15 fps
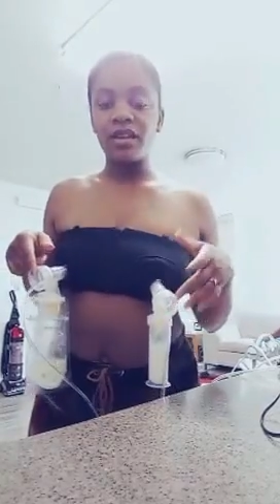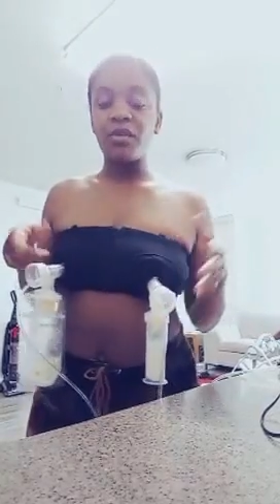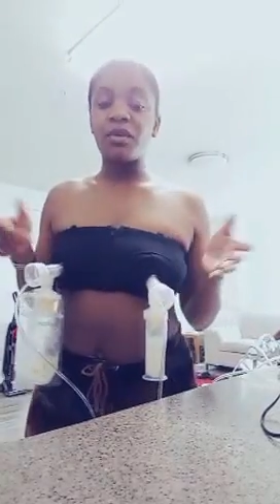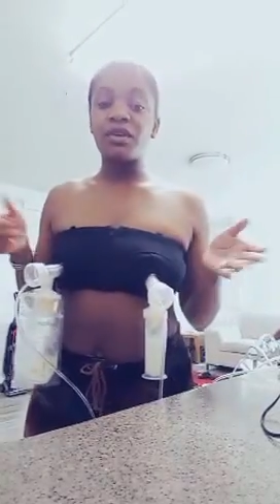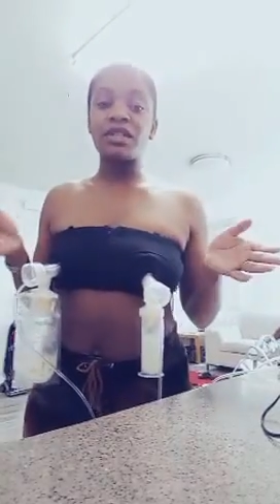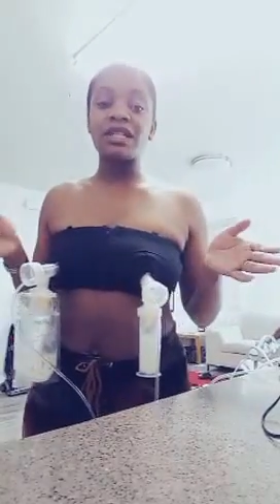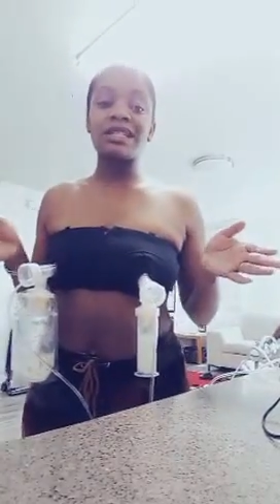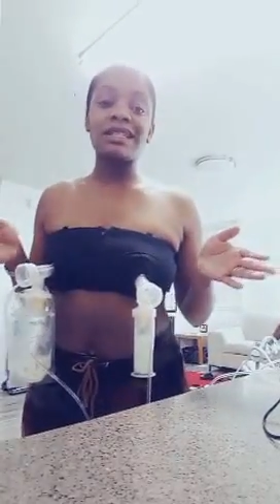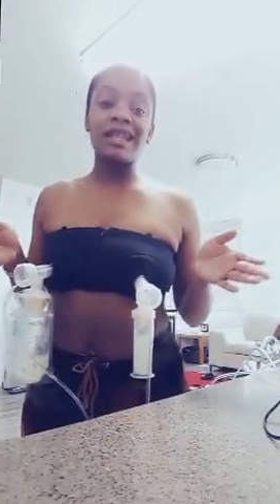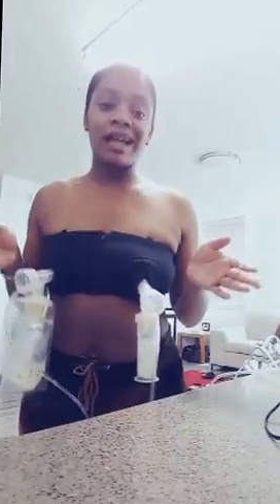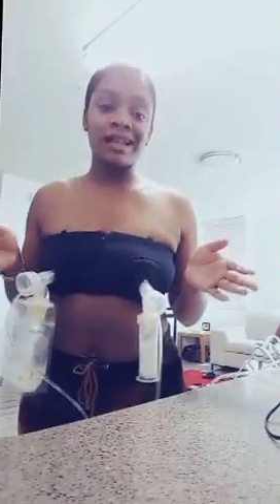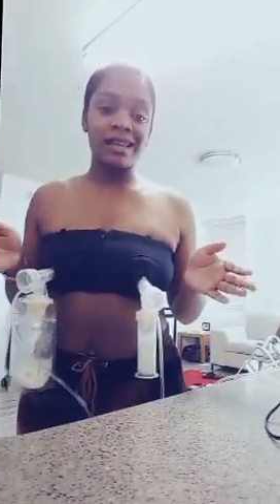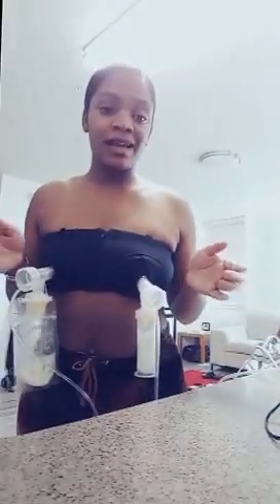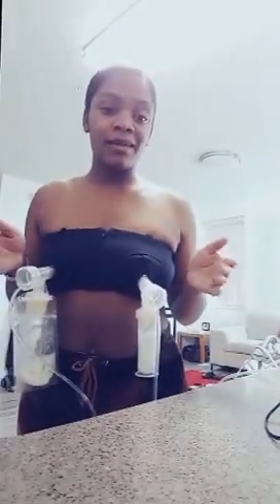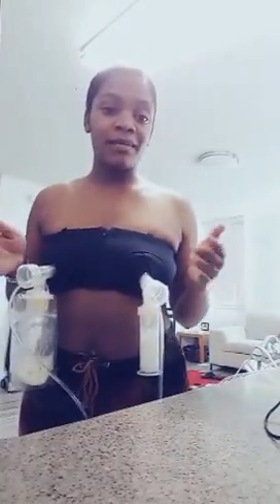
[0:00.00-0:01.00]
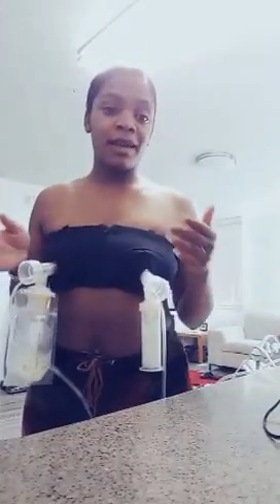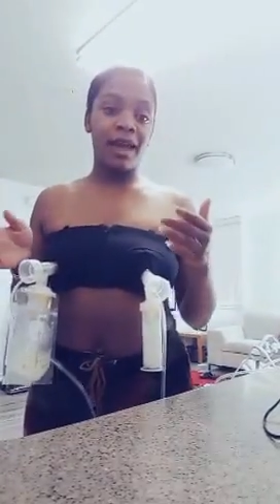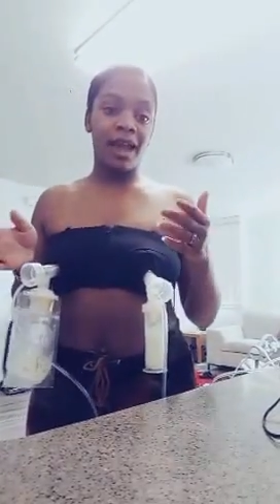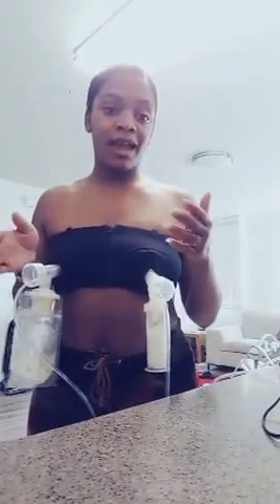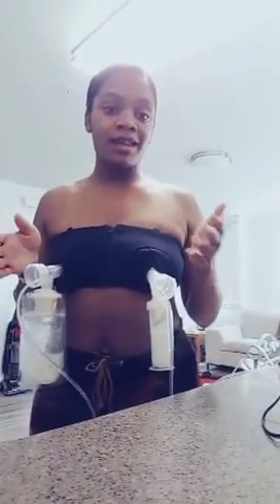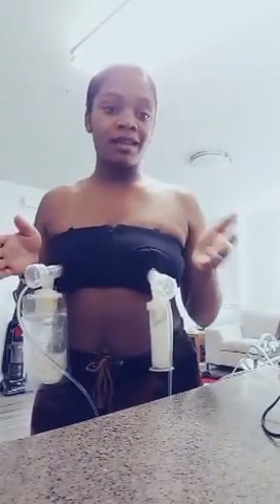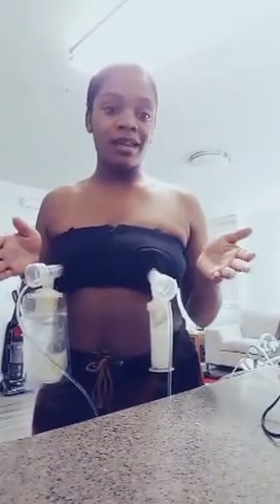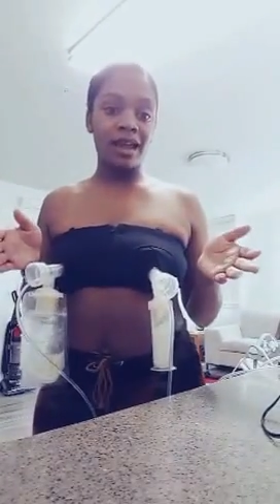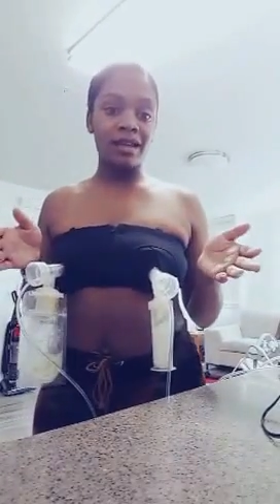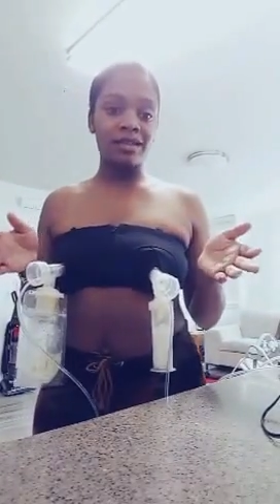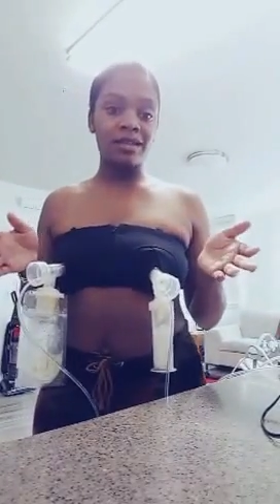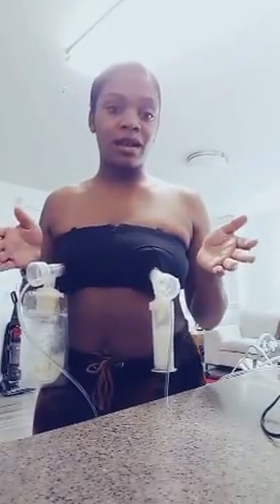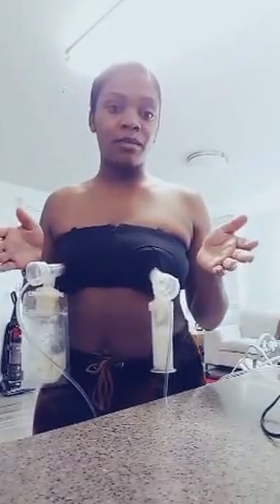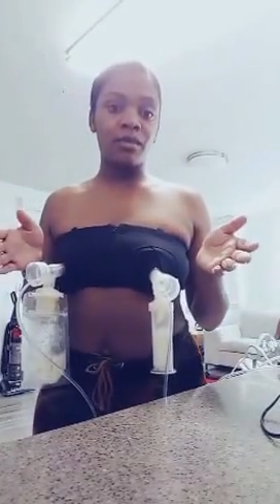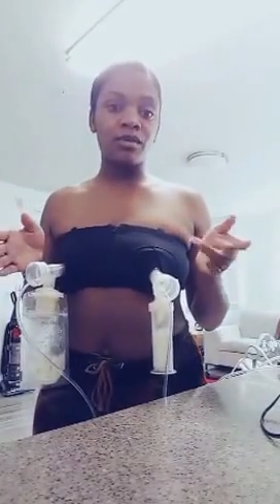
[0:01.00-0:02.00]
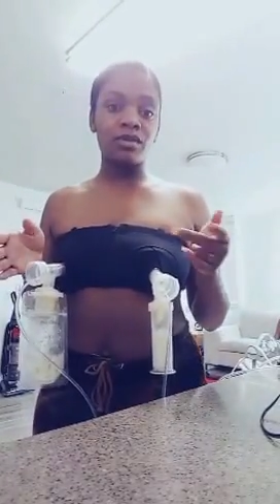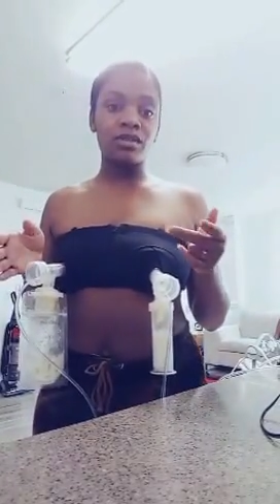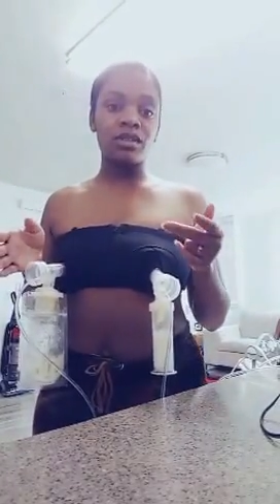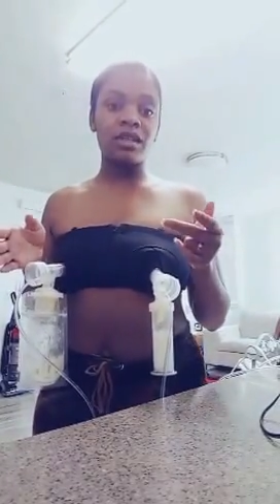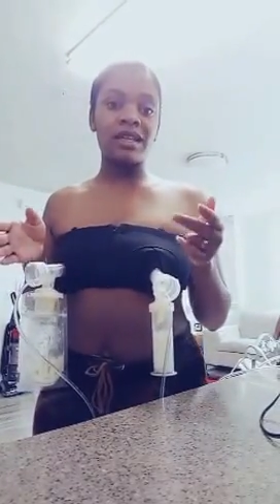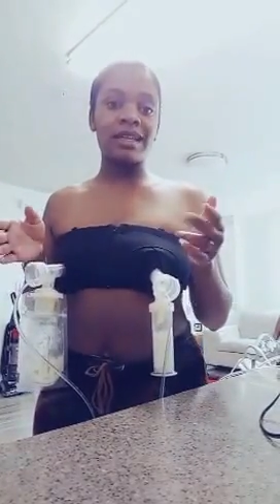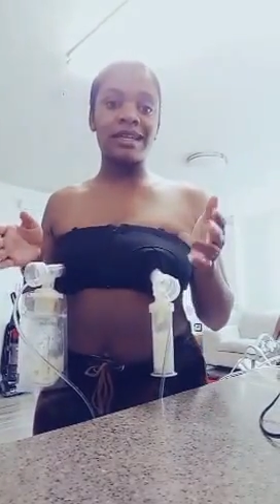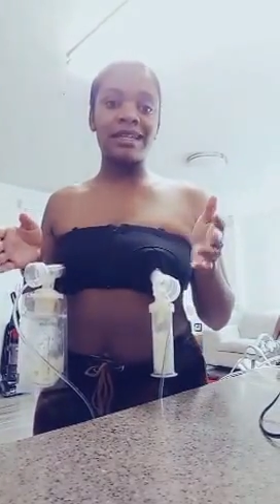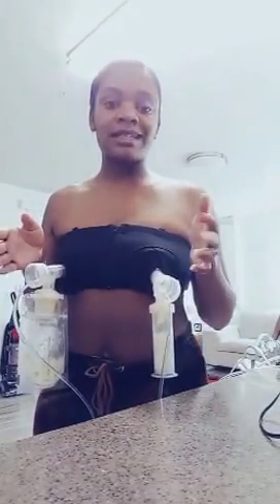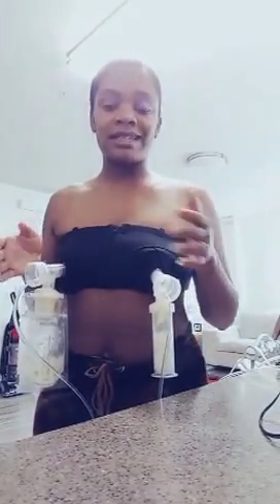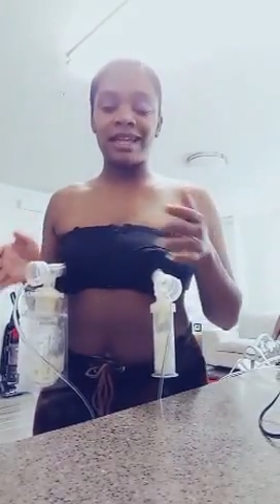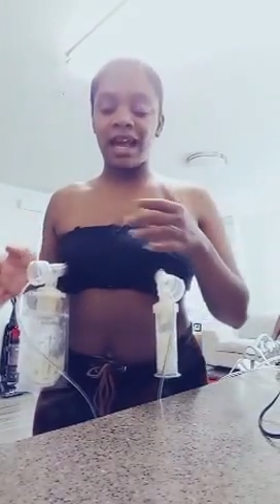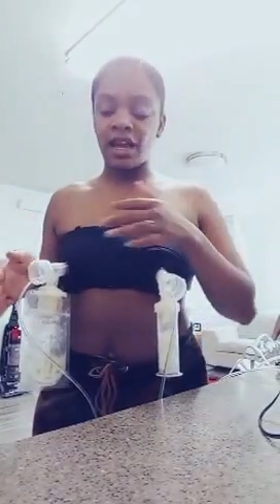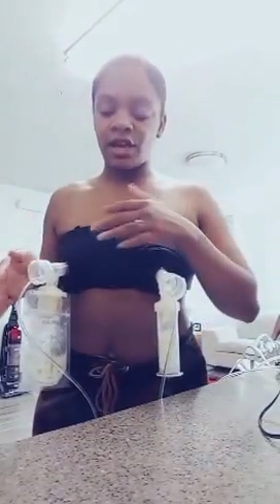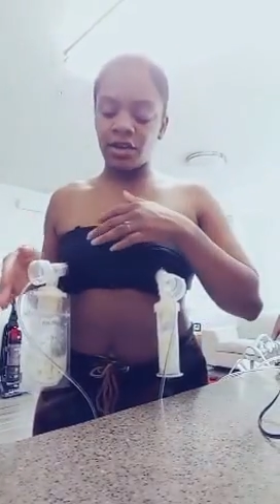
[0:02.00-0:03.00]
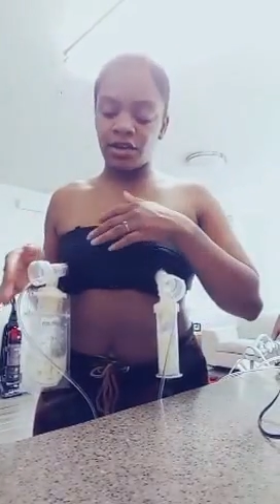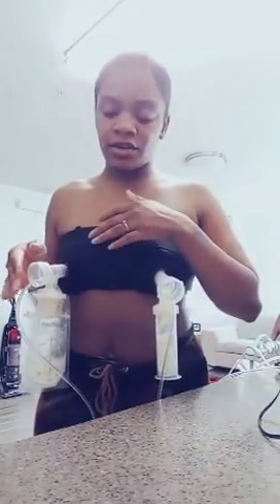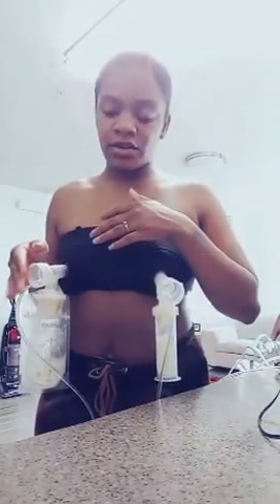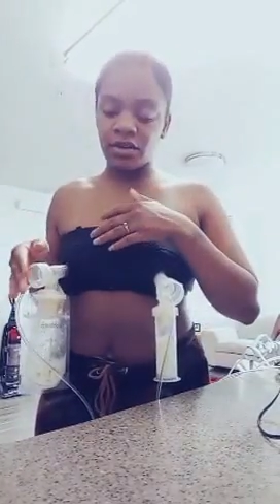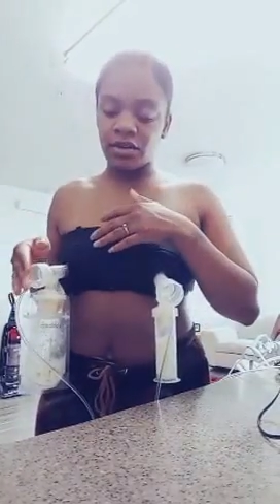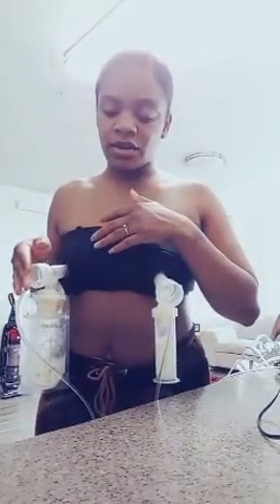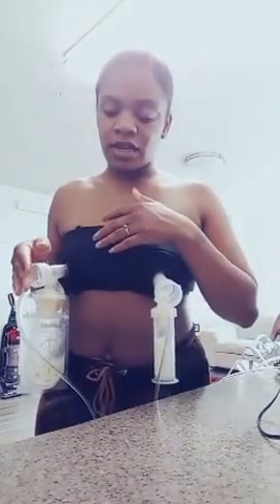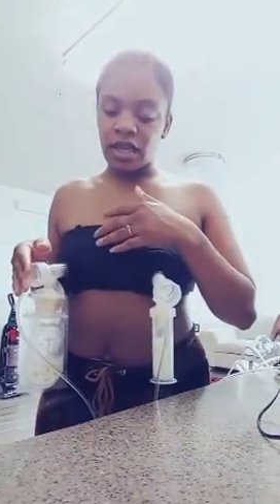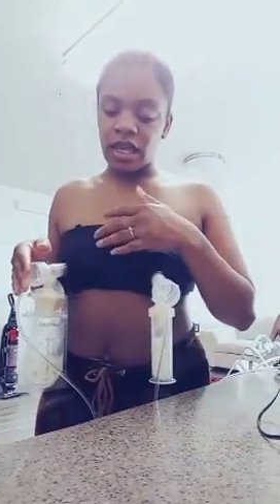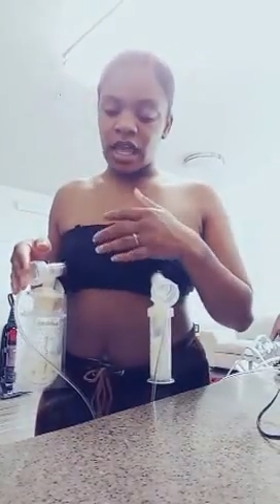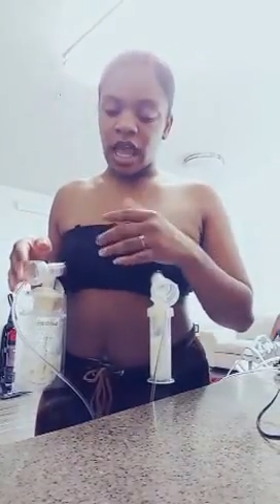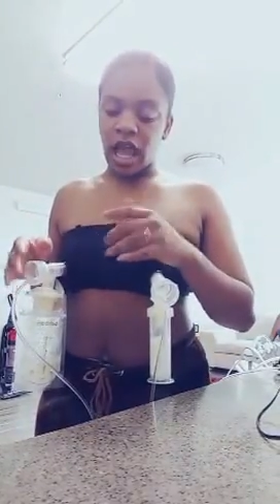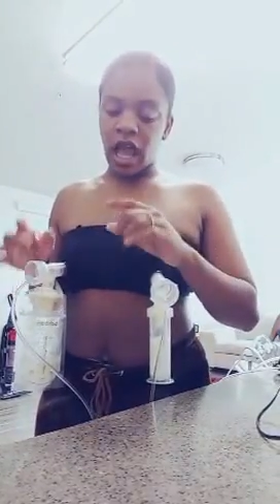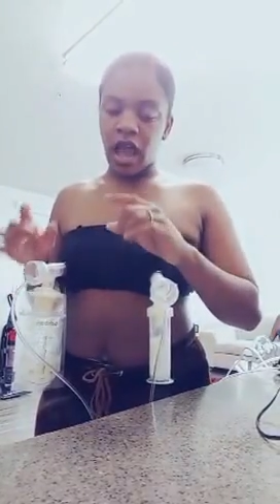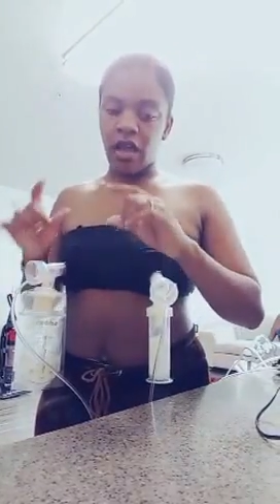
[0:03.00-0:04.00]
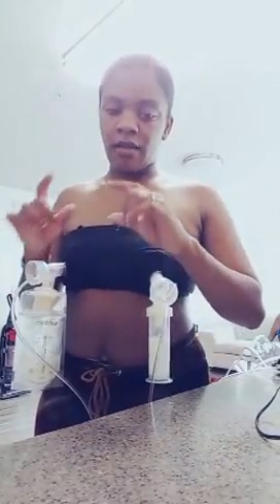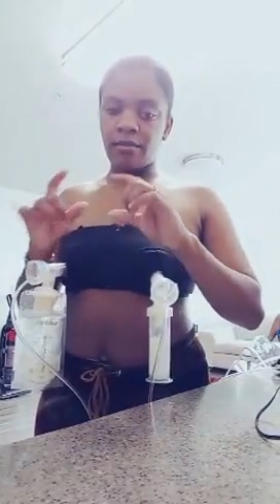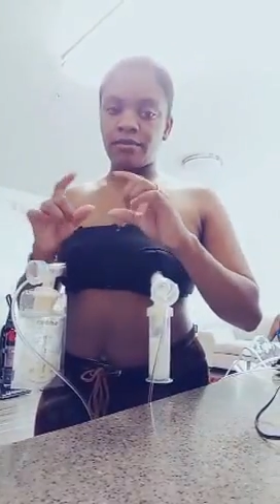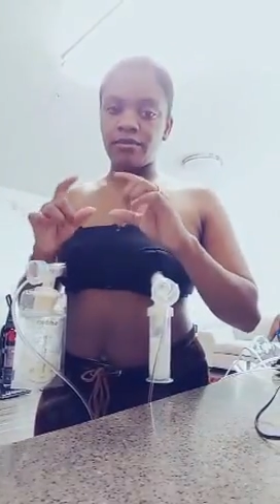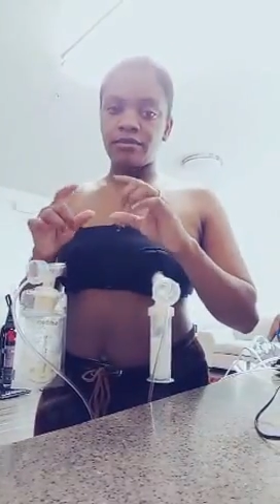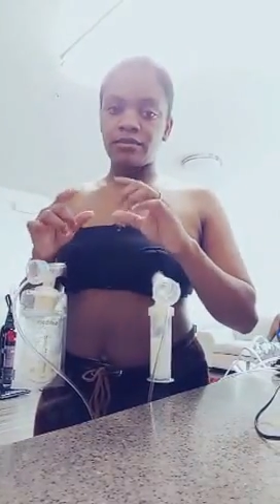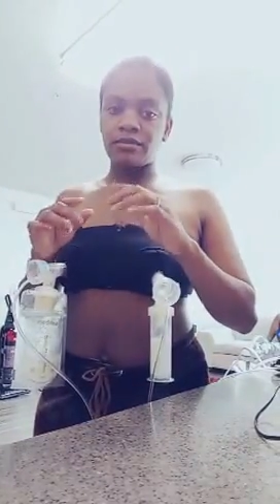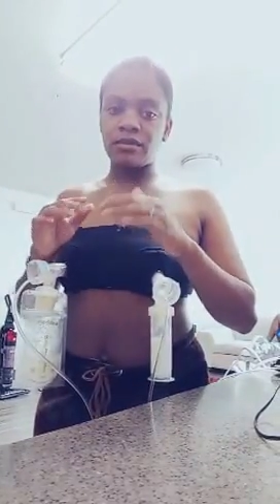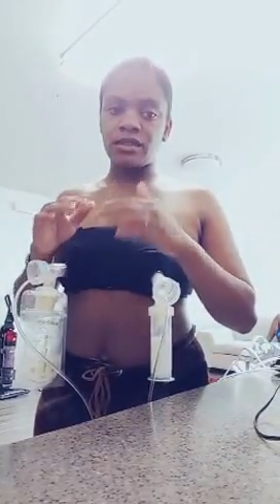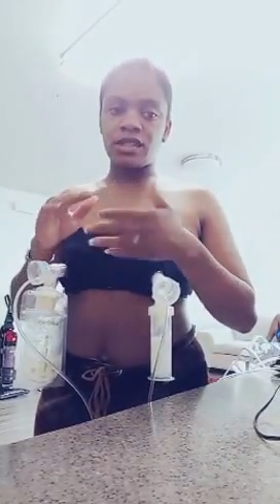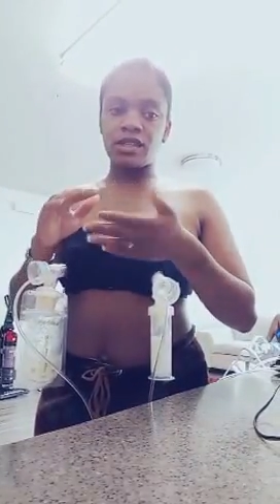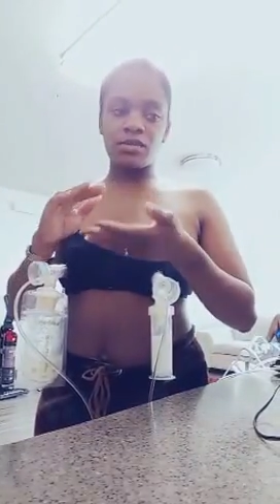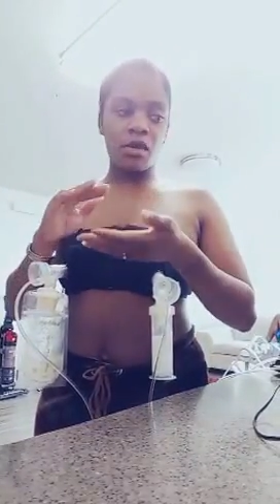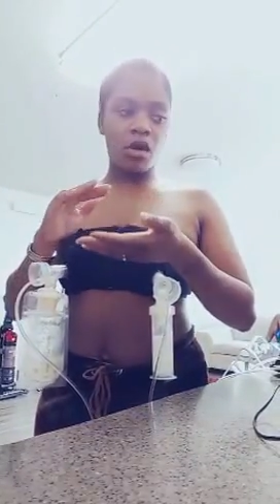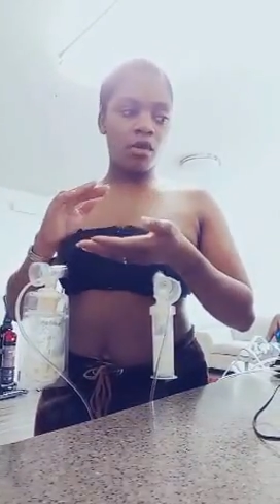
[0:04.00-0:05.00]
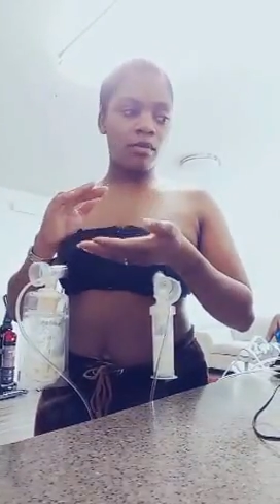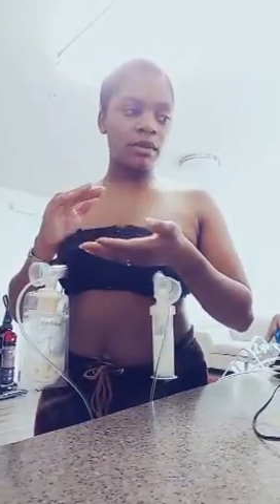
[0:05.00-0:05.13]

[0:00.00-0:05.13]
which is not that bad. That's almost an entire small